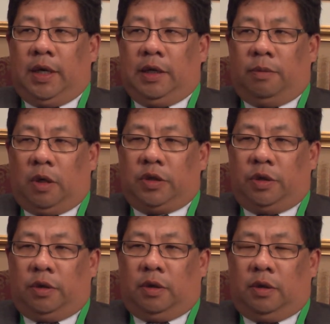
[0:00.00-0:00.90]

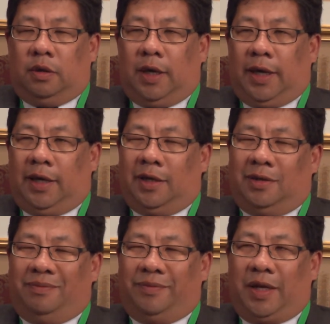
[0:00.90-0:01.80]
commercial
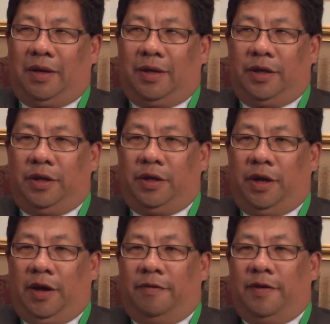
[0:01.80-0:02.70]
and you
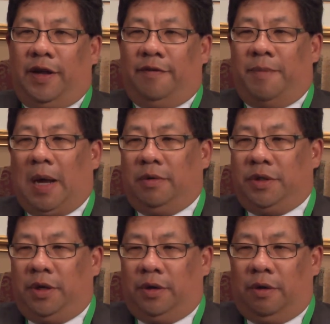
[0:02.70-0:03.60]
have, you have
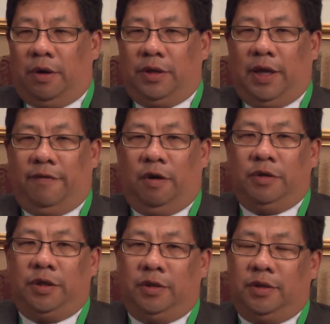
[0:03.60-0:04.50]
mountains to the north, you have
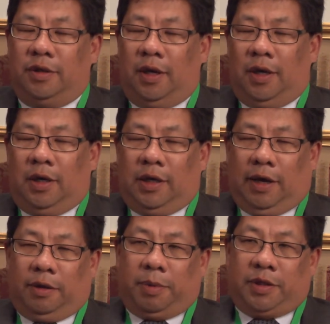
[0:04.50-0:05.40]
oceans,
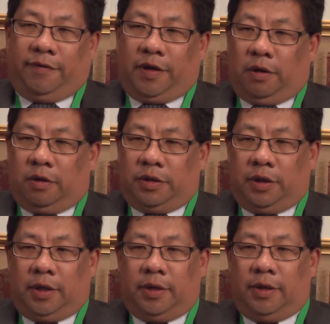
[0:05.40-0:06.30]
you have the Pacific
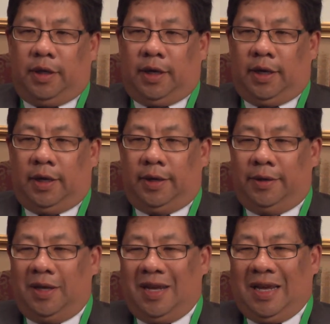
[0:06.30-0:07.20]
Ocean,
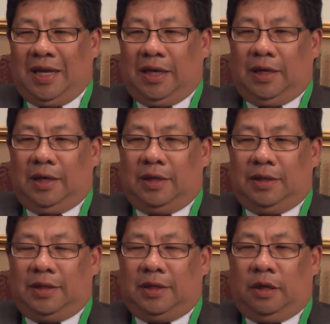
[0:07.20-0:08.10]
and
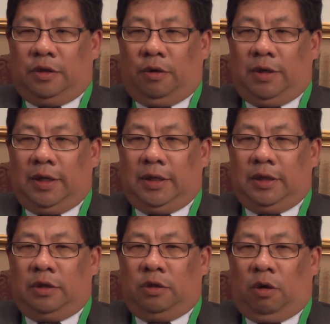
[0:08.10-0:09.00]
there's only
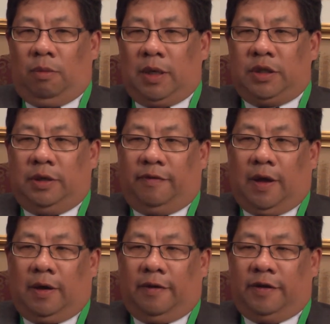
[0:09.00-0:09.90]
so much de
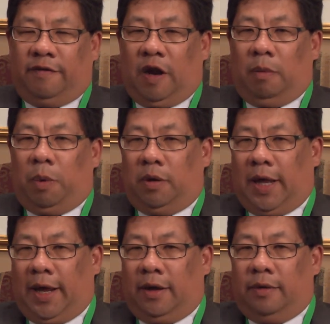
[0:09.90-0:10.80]
uh, developable
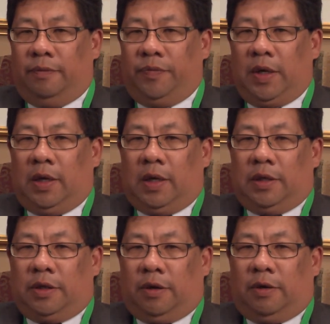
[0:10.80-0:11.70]
land.
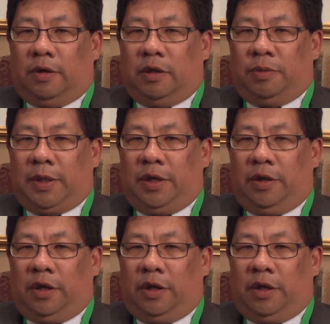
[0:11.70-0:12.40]
So, especially on